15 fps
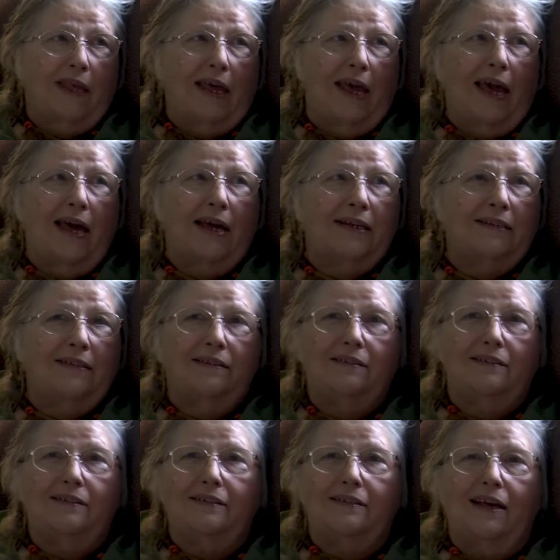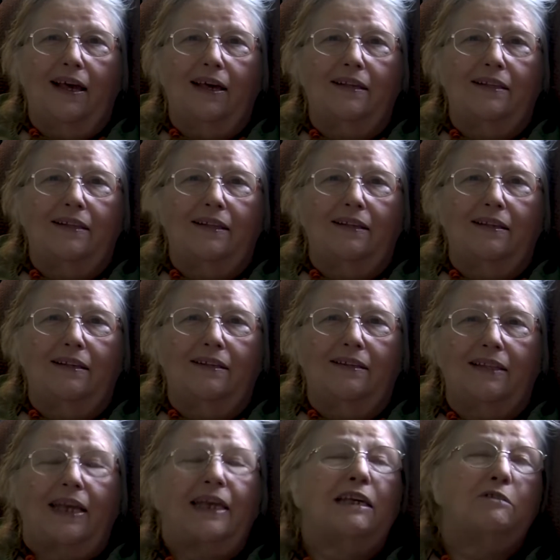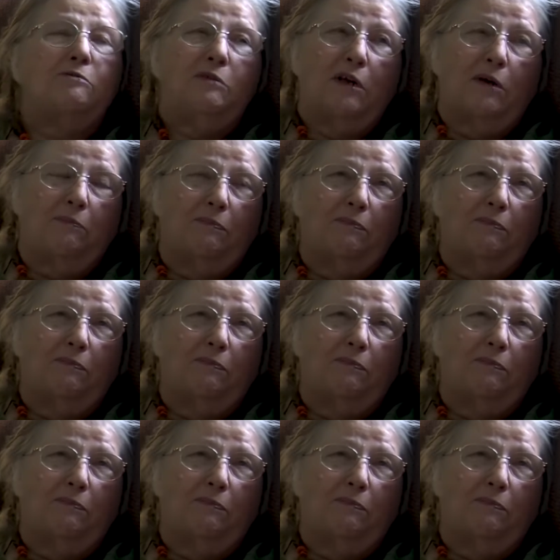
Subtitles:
and it gives me